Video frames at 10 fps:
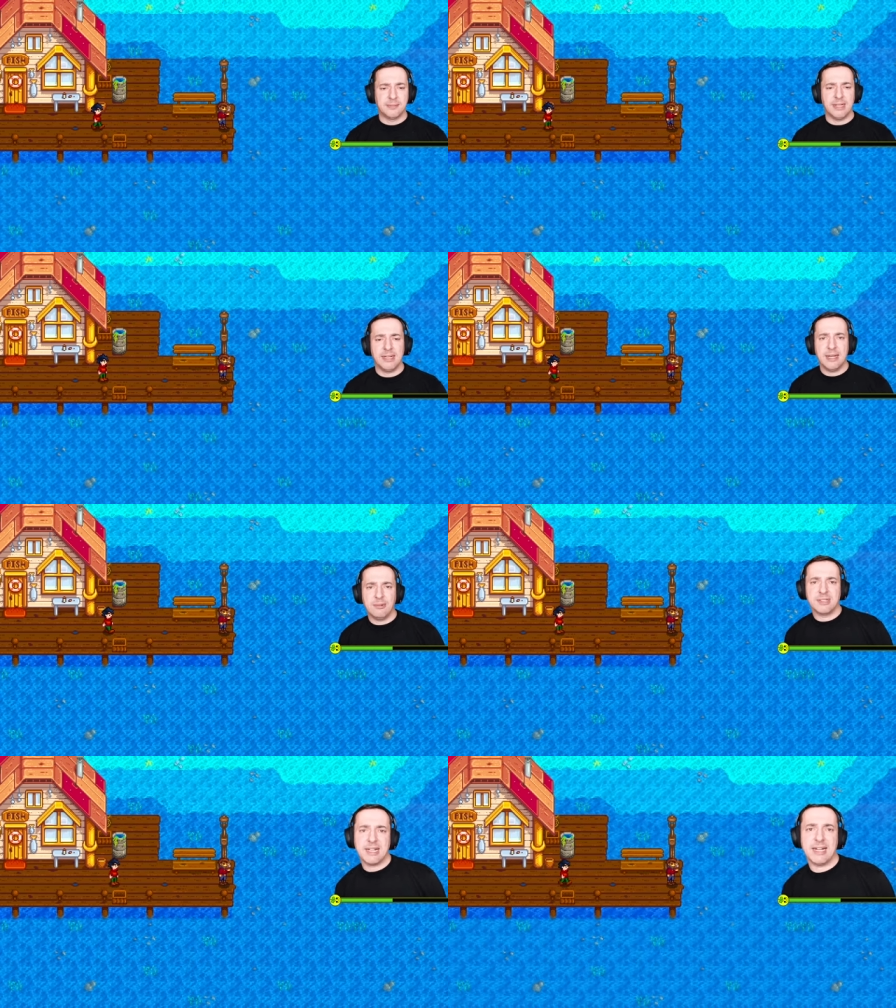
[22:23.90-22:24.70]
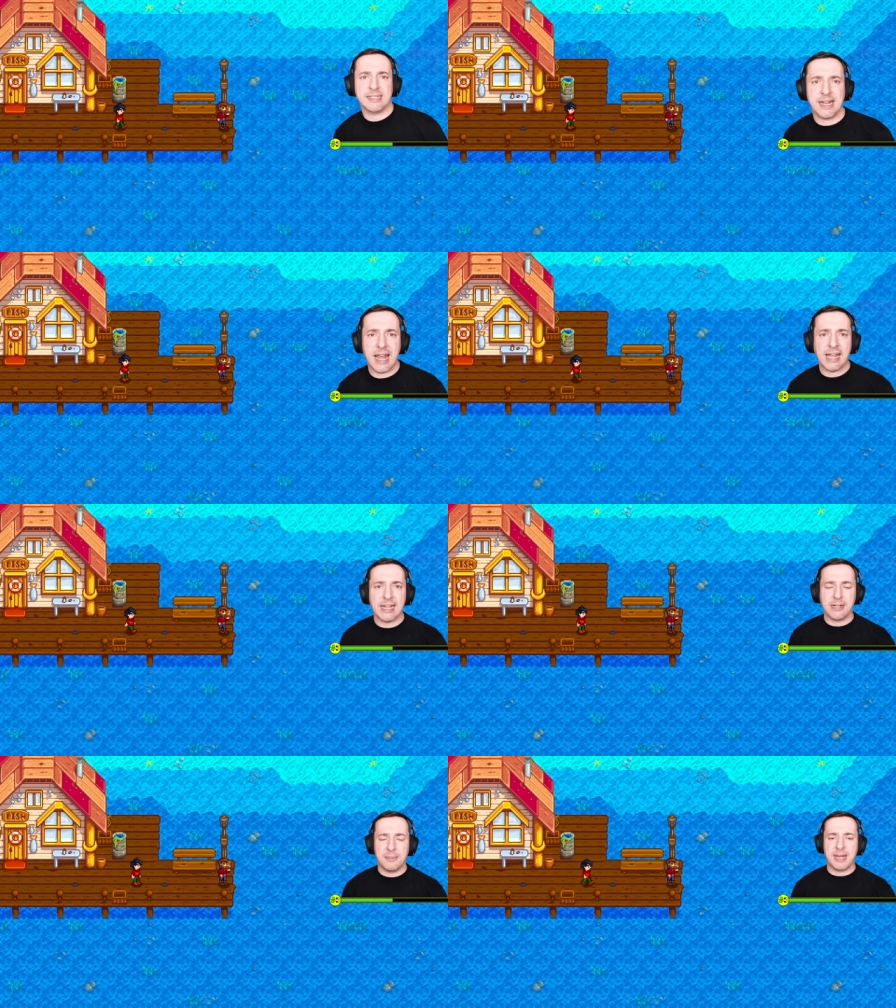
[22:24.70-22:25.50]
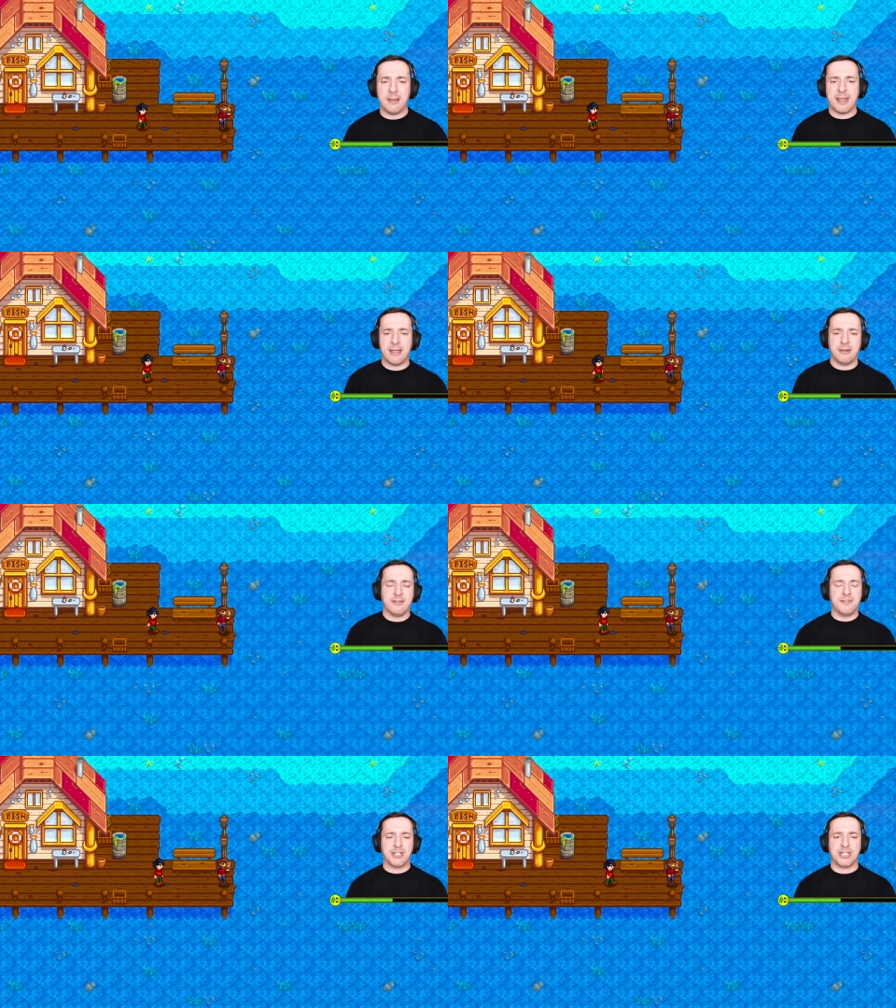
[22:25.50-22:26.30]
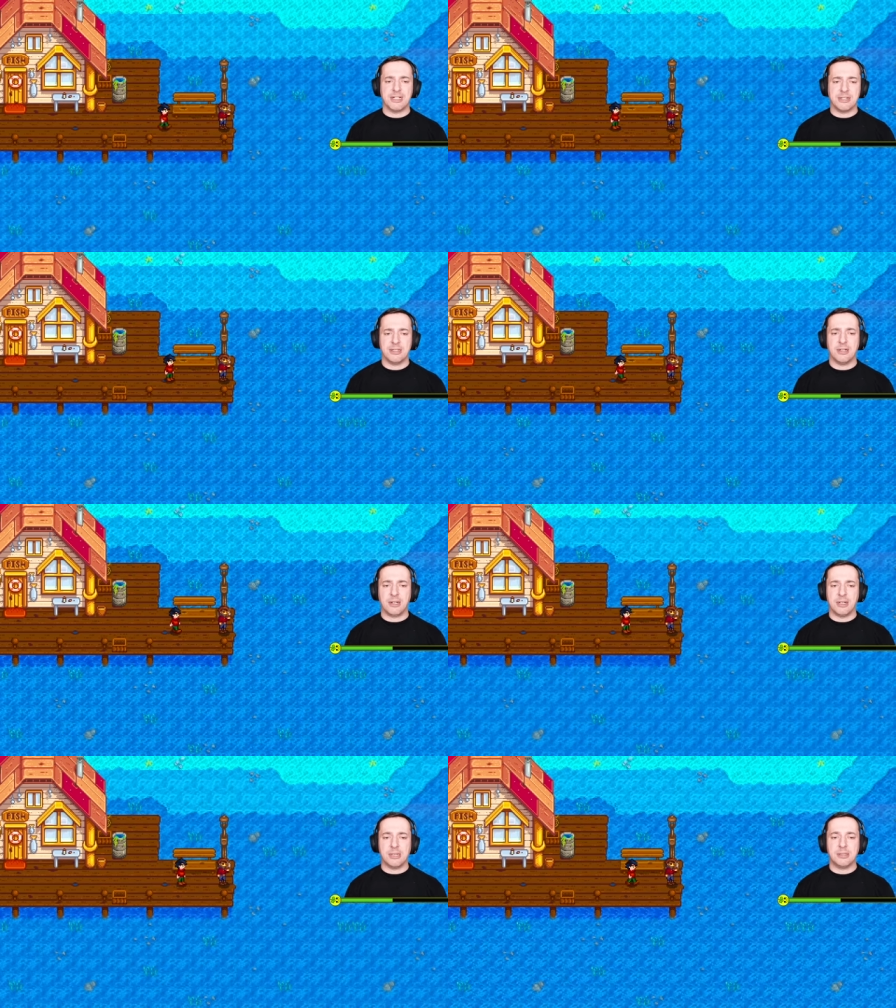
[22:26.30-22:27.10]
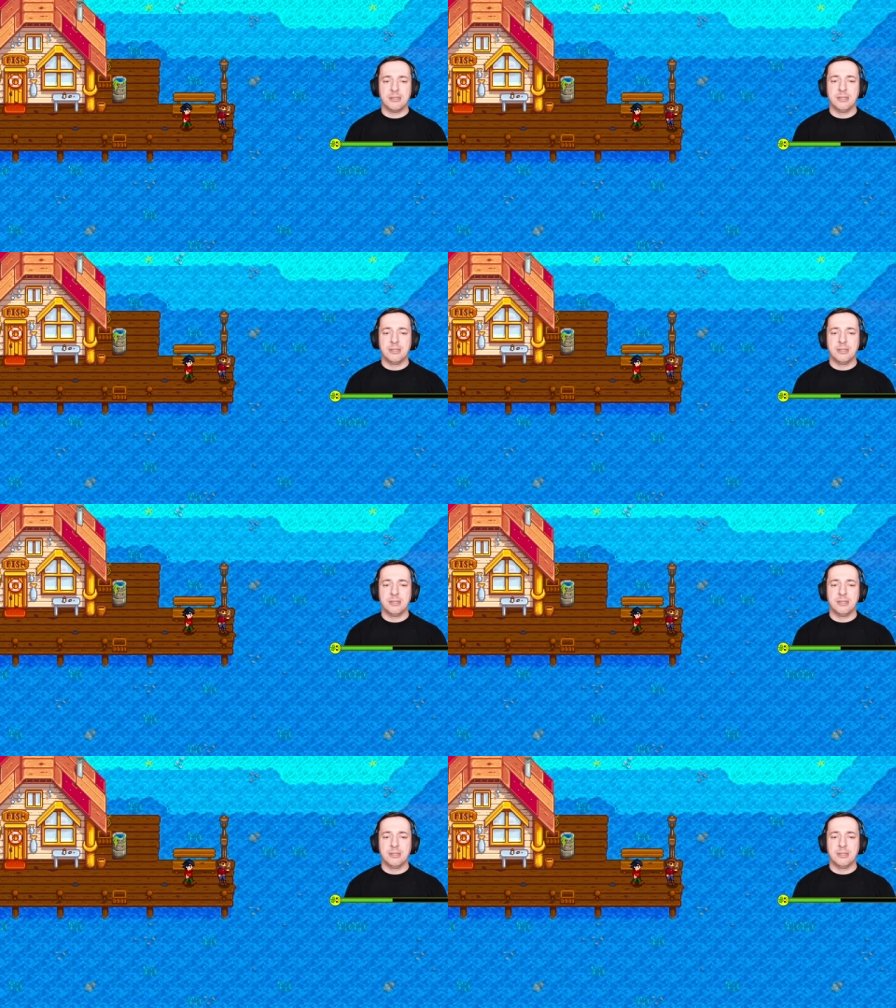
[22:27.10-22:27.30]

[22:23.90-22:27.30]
and he will tell us a little bit about fishing, not a lot.